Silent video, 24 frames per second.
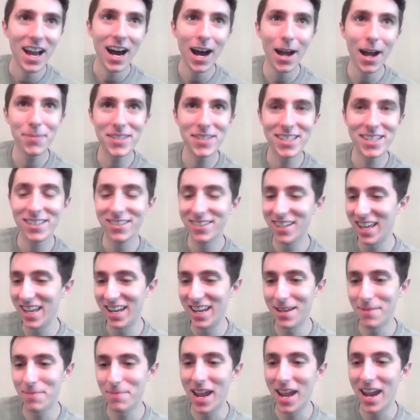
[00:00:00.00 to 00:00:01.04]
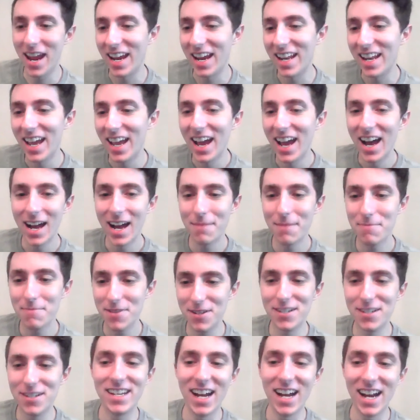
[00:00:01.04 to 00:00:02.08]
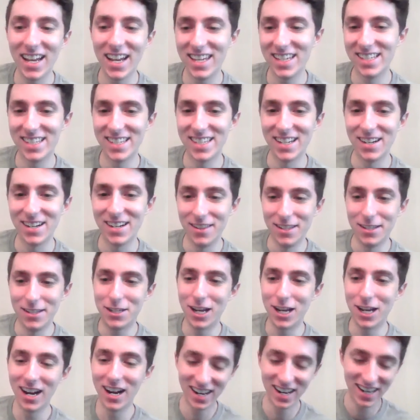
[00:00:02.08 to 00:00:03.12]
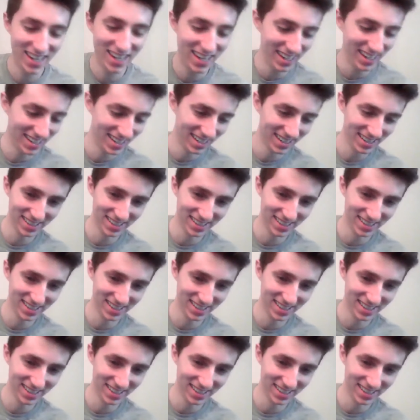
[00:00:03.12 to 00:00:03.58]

I'm still getting paid. I'm good. I can sit on the jury.